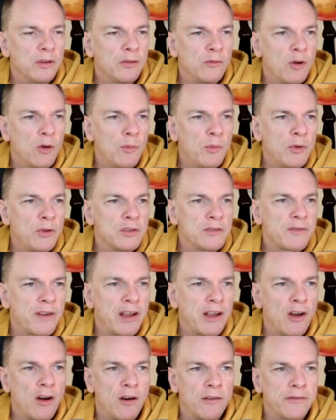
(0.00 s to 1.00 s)
Romeo is
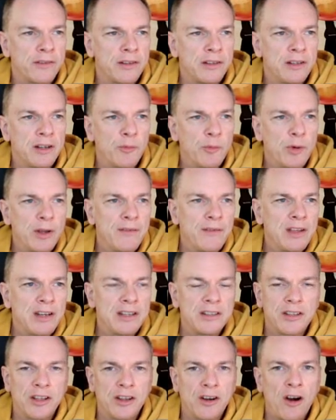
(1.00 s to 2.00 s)
very often
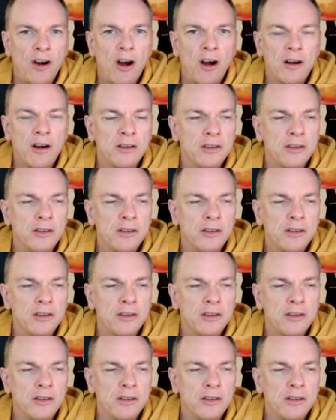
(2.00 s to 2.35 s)
abbreviated to an R.